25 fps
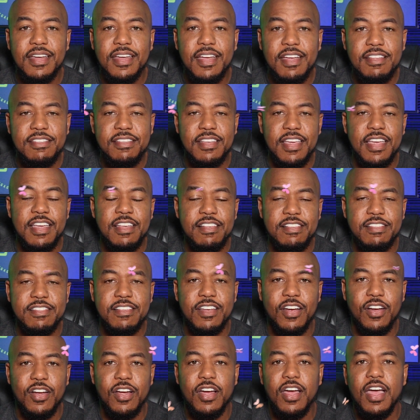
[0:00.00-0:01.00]
It's
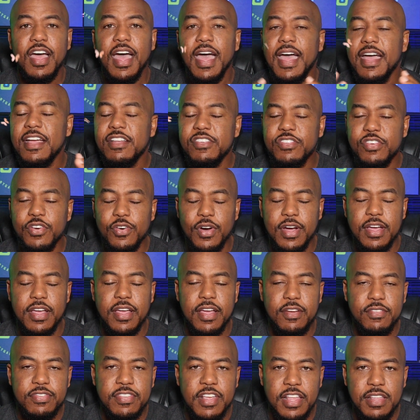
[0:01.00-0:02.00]
Easter.
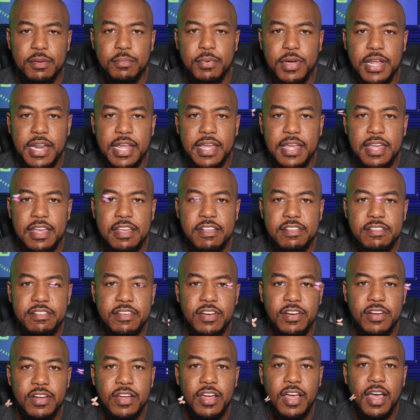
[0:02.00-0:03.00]
Enjoy celebrating
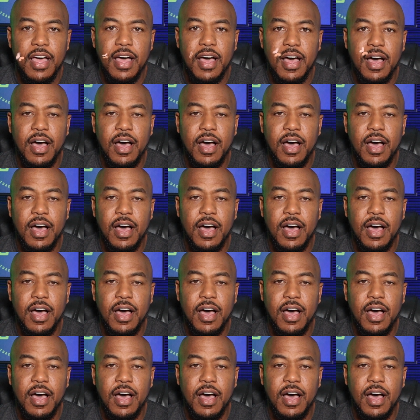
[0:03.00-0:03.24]
Easter